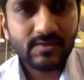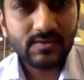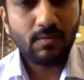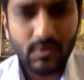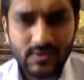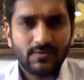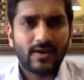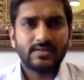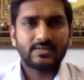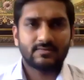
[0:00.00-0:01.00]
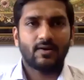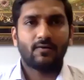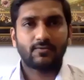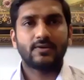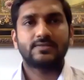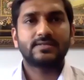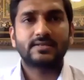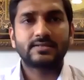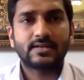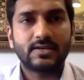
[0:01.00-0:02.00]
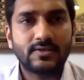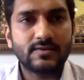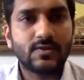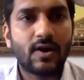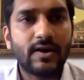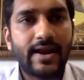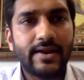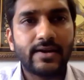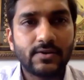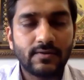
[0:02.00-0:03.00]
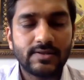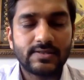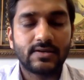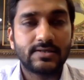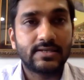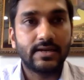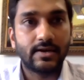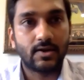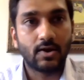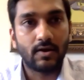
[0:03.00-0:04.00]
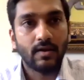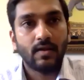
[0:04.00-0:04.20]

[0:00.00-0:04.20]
so most of us, of course, this discussion is not heading towards surgery at all.